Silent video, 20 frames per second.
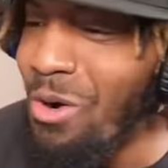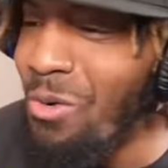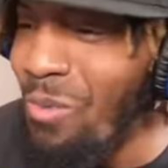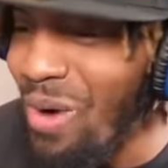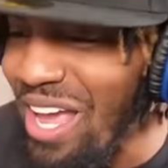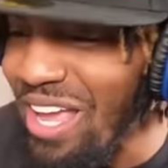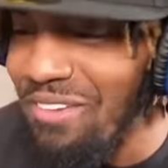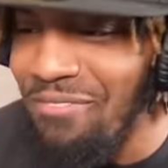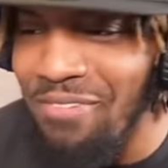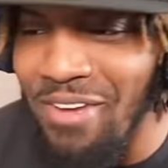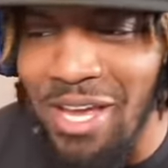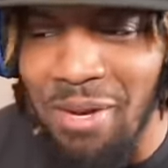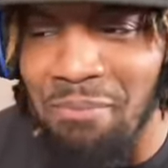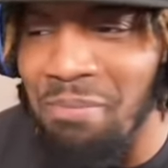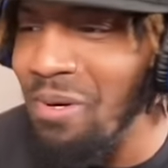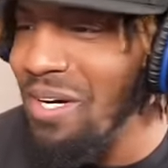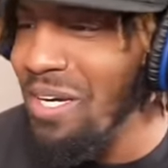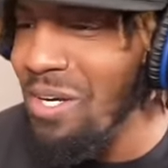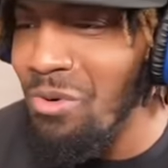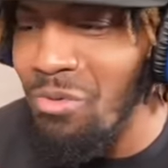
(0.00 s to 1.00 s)
way Vic
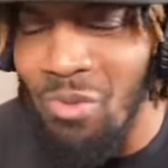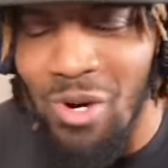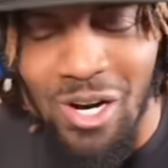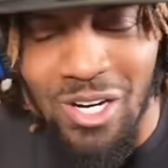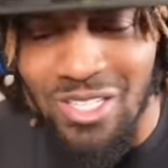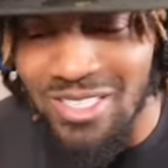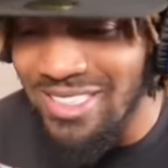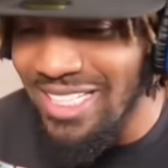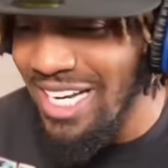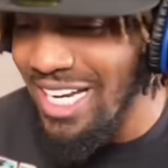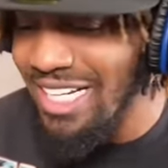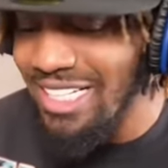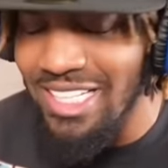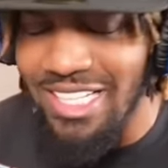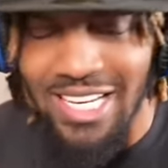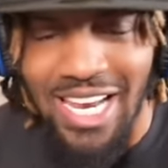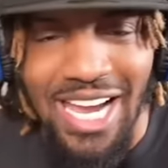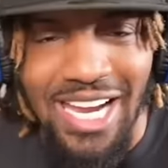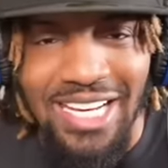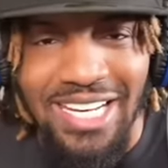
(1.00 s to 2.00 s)
put the words together
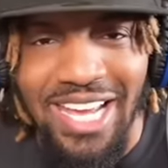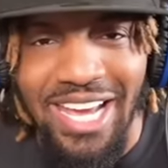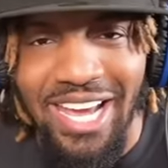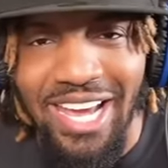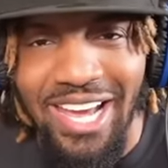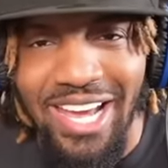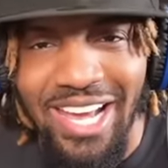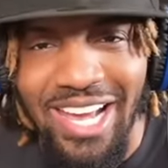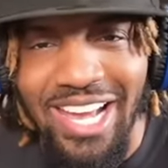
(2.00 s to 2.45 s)
like that.